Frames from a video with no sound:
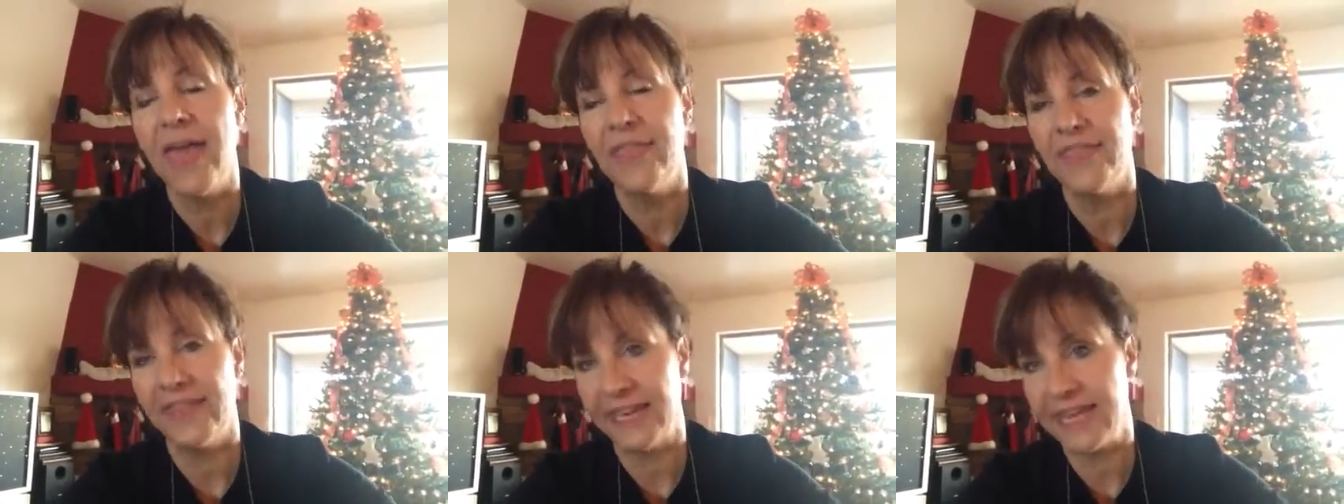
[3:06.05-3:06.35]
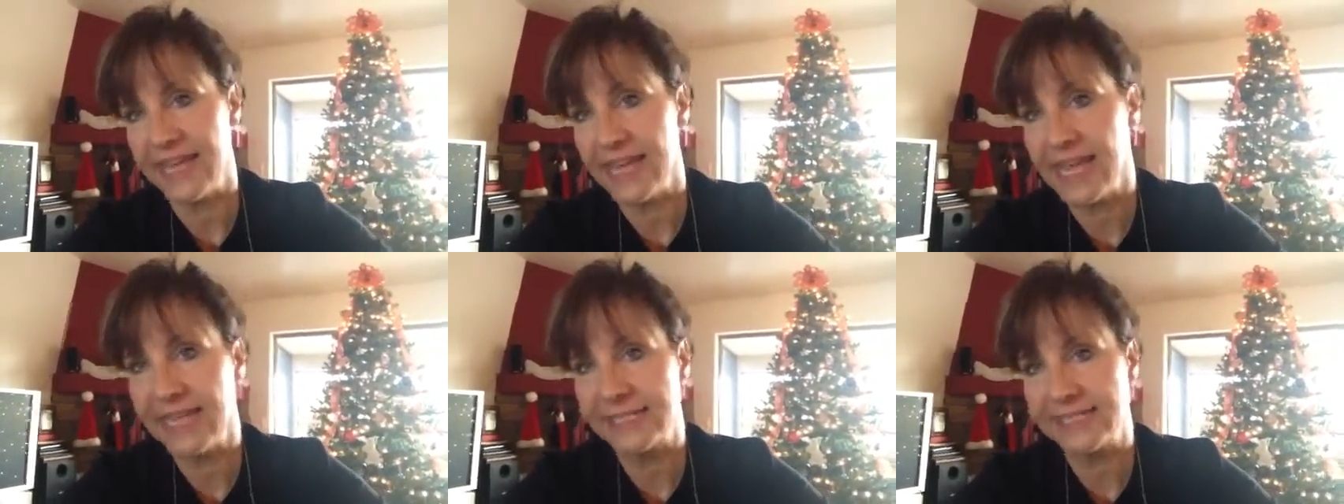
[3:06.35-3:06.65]
that
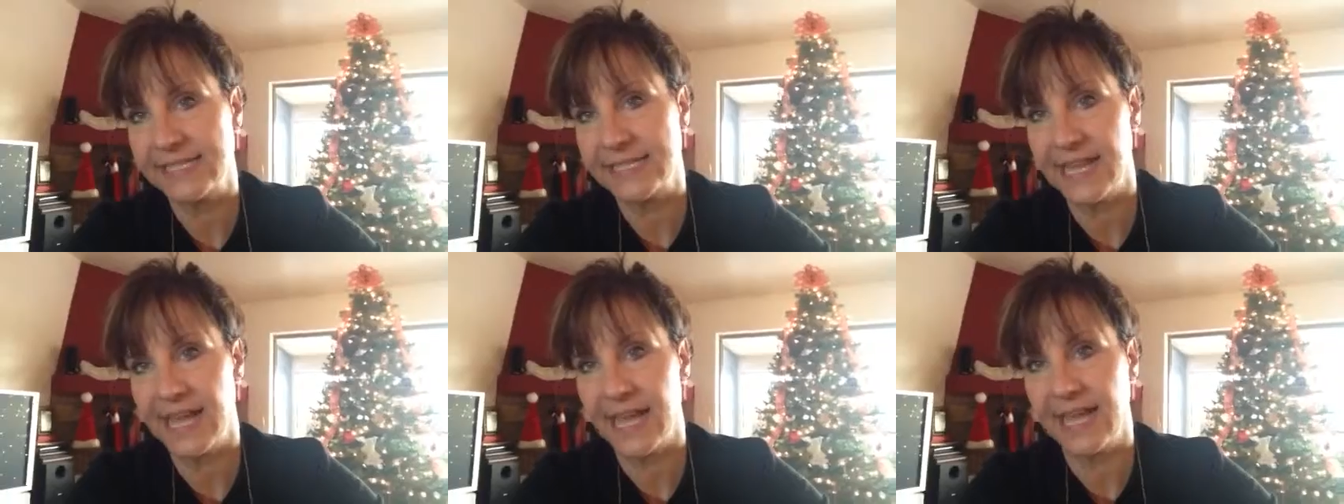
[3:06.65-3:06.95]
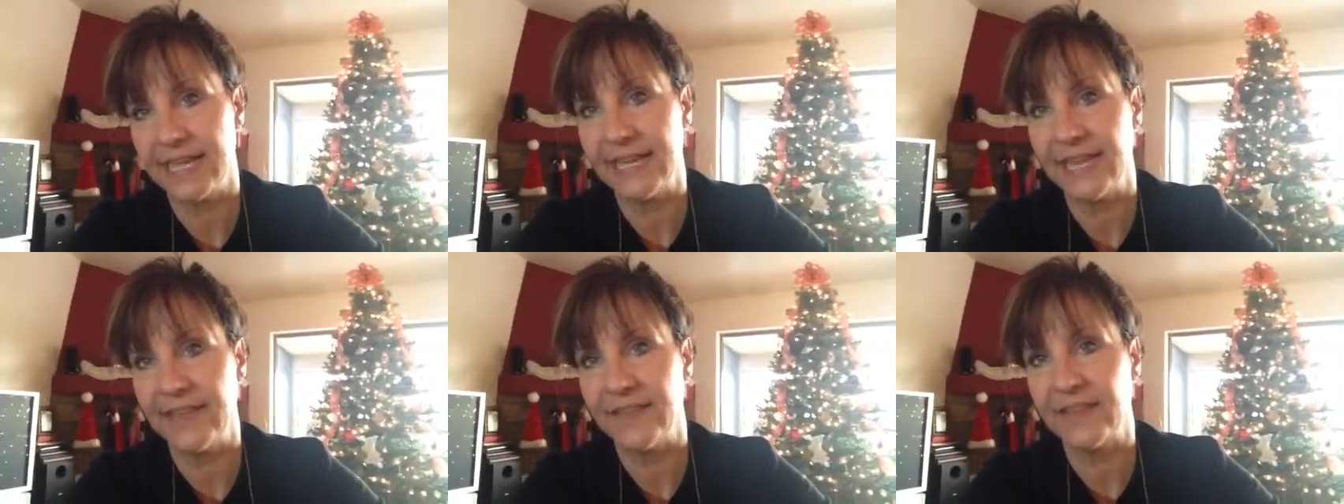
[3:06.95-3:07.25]
he has
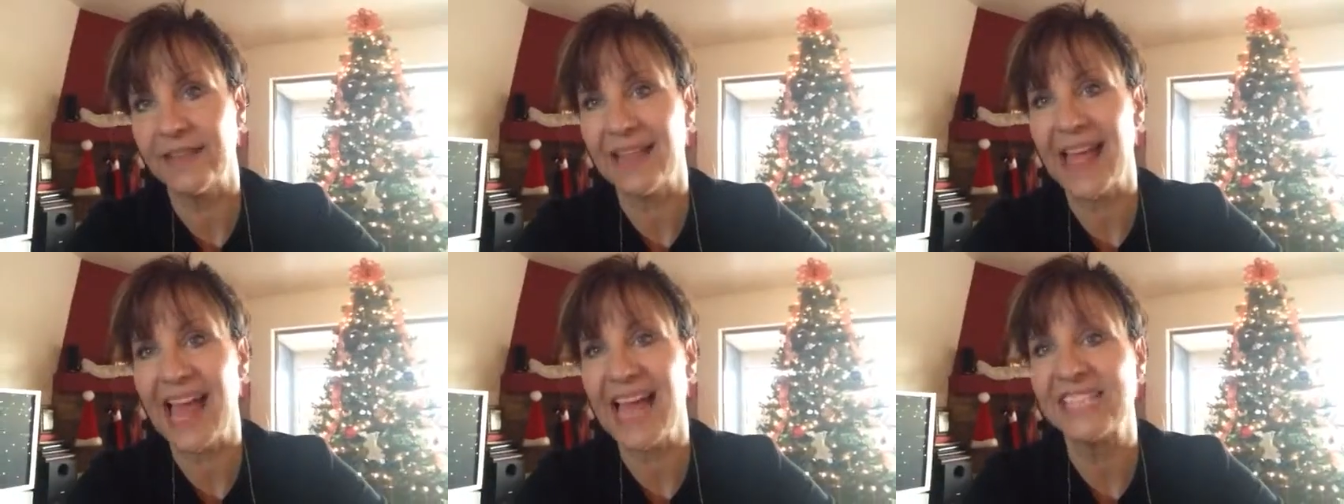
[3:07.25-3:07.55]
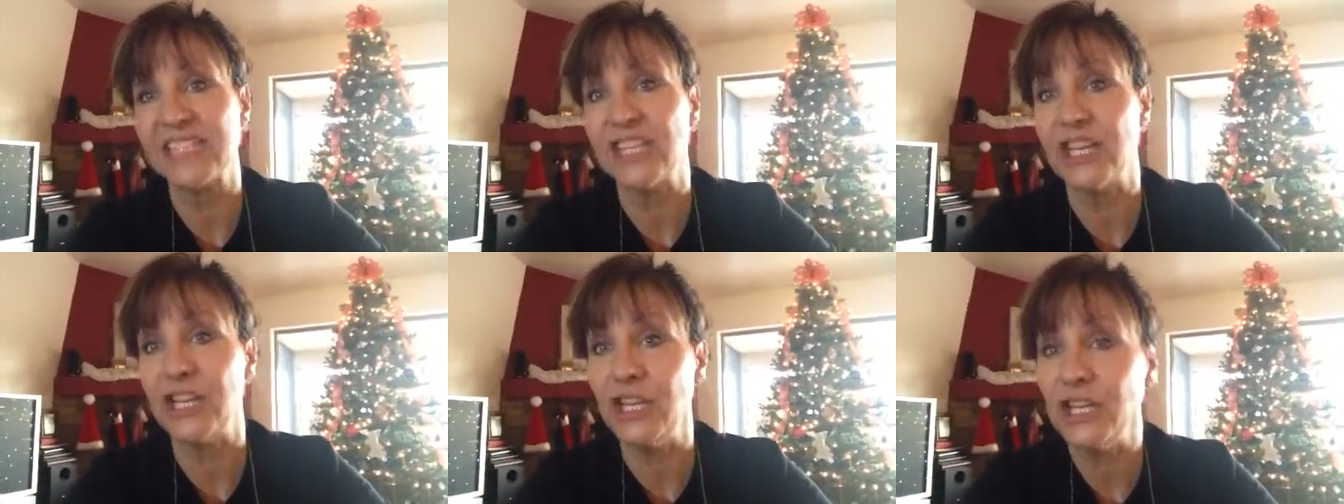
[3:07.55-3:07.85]
done in the
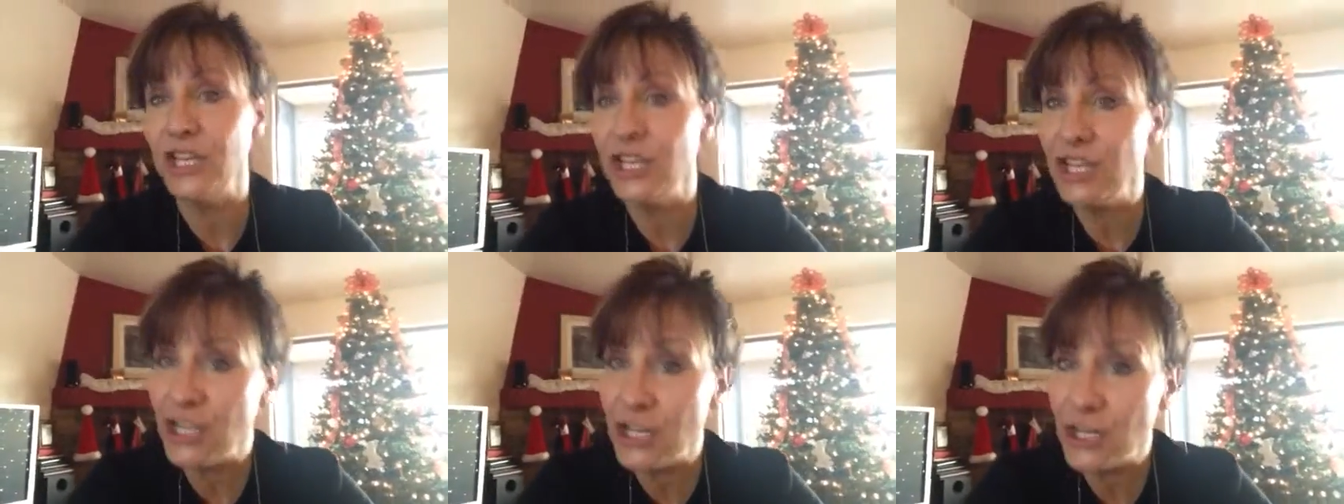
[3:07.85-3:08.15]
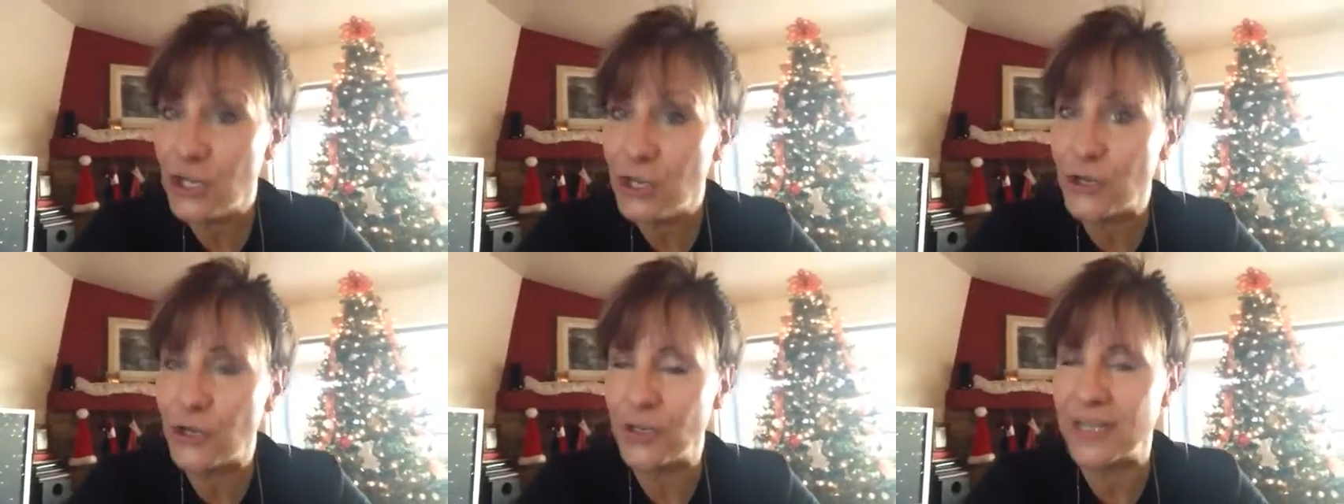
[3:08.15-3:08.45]
last
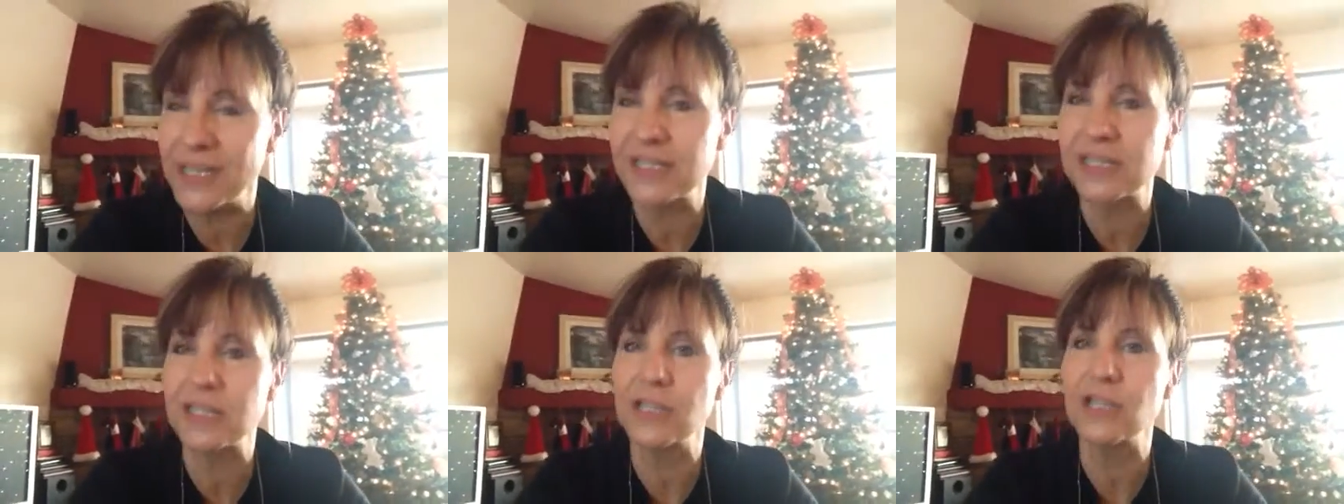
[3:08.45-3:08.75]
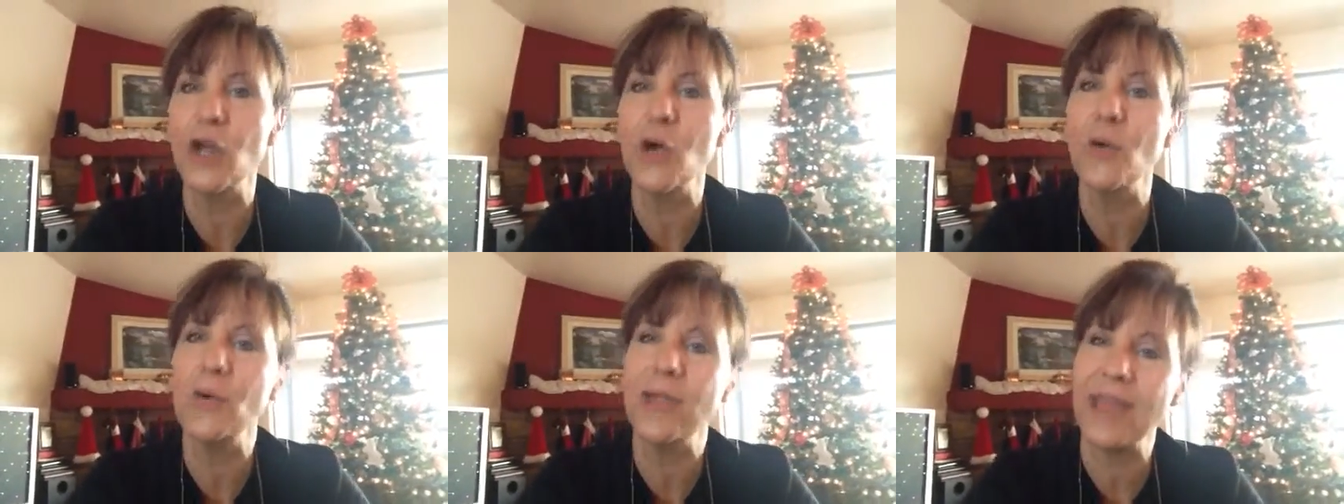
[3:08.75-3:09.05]
year is
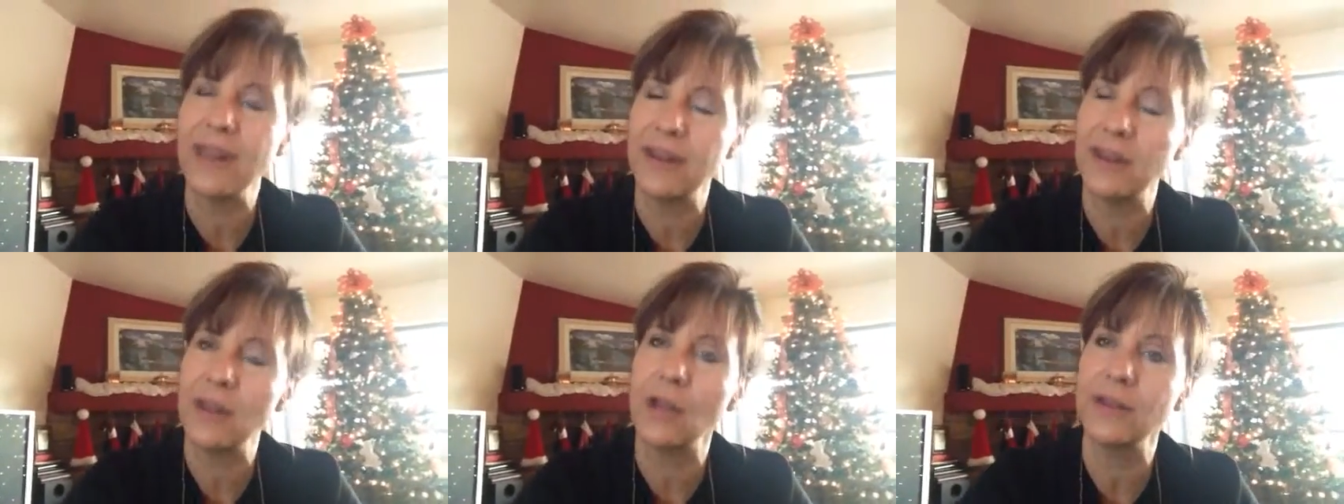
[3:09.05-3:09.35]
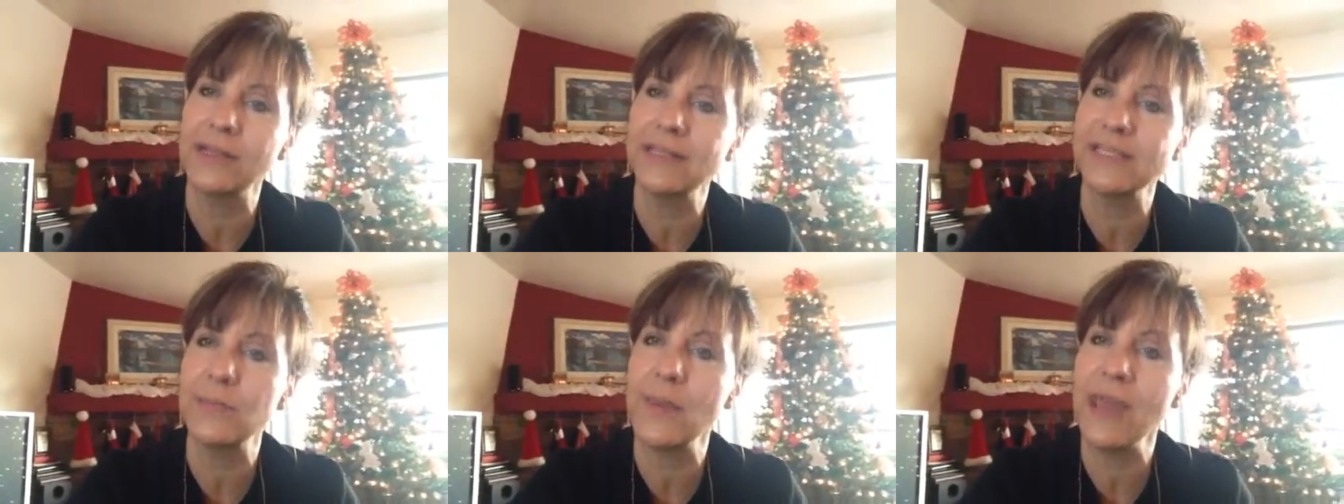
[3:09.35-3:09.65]
located
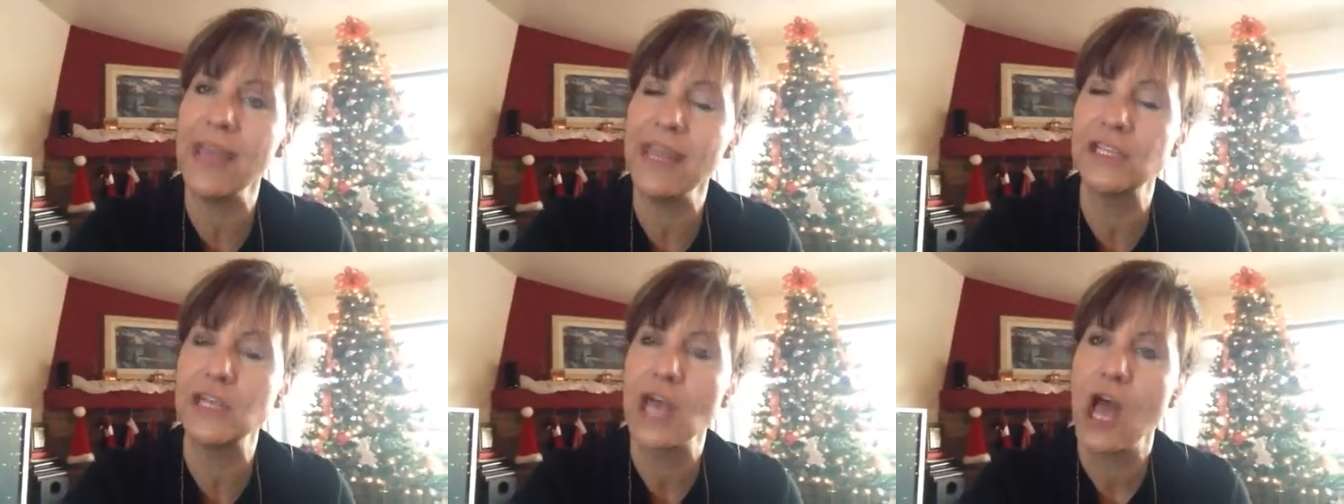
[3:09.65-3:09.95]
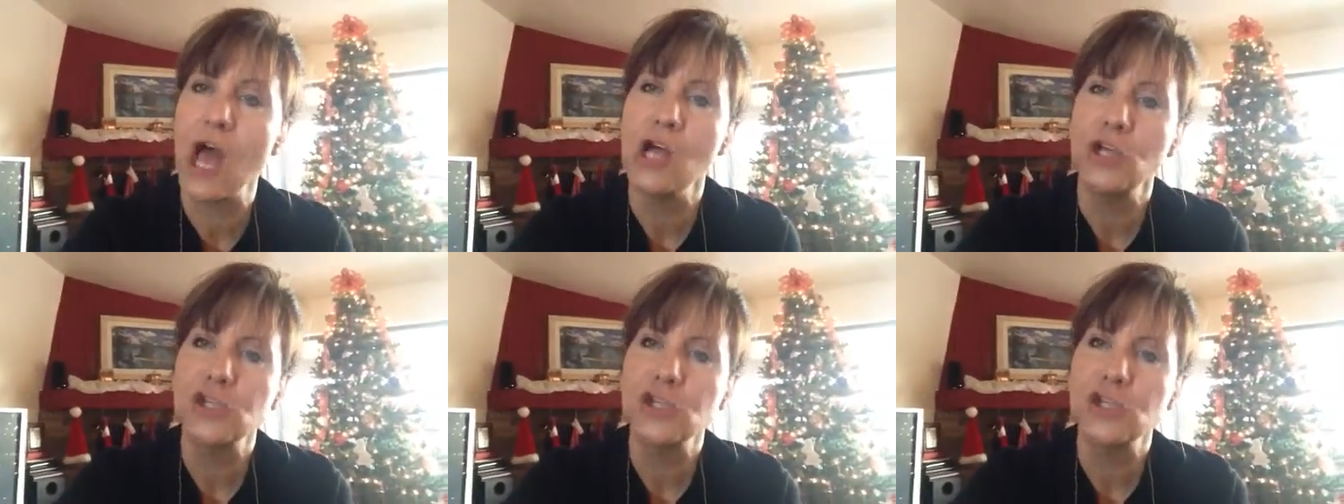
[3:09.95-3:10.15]
on his page.